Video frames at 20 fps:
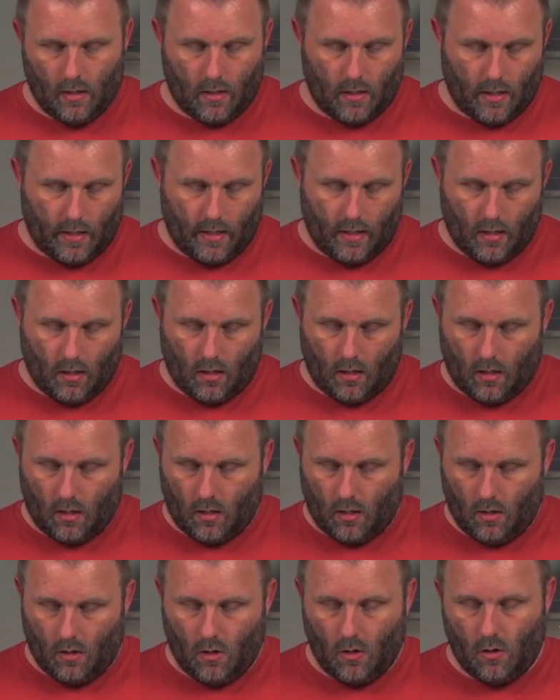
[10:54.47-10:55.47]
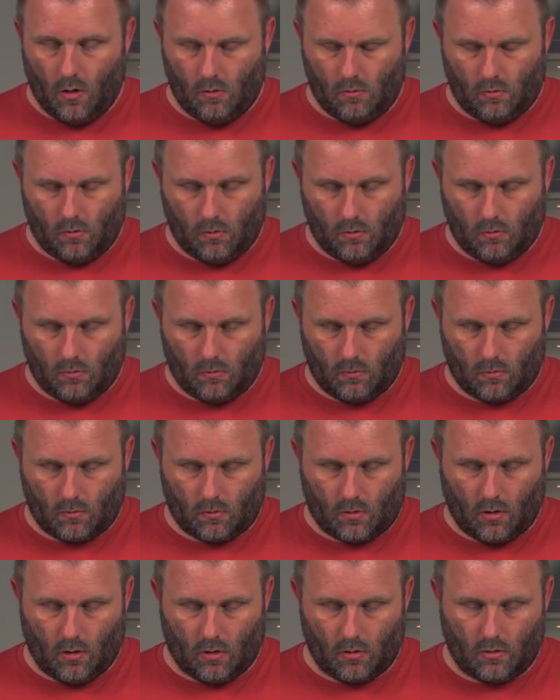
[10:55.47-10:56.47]
They are,
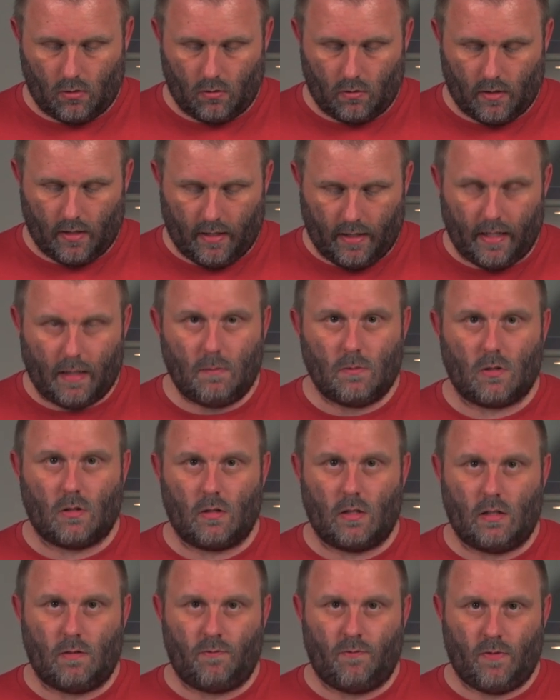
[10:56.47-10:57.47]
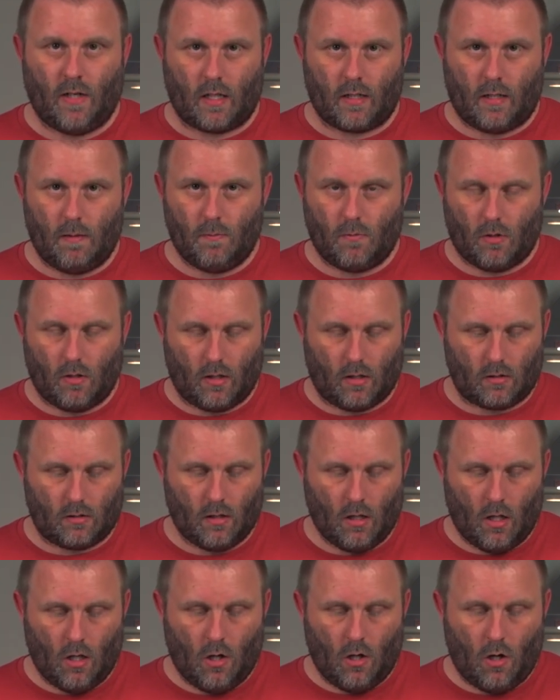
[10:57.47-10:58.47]
God, the names on these. Oops.
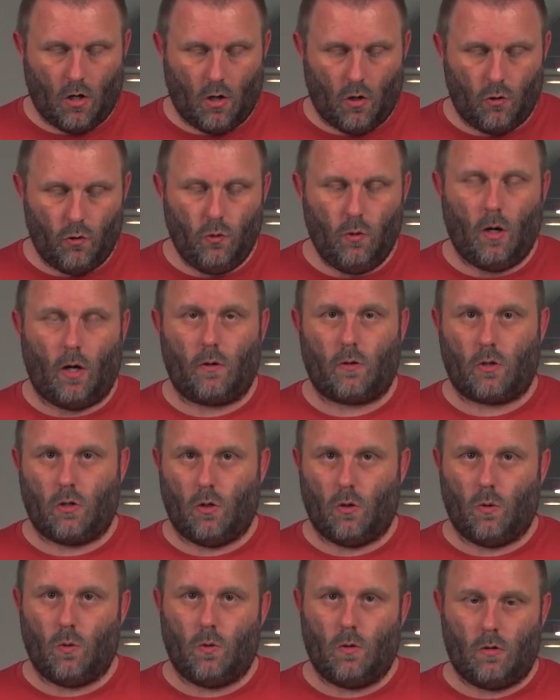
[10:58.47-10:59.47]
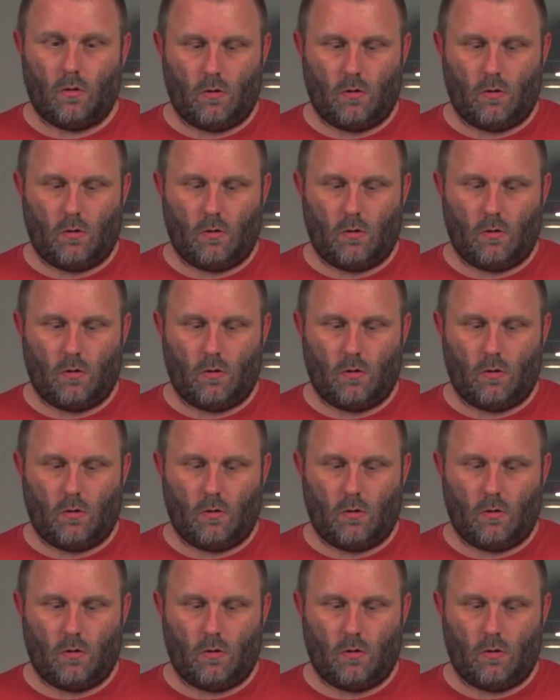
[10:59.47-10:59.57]
Ulocool.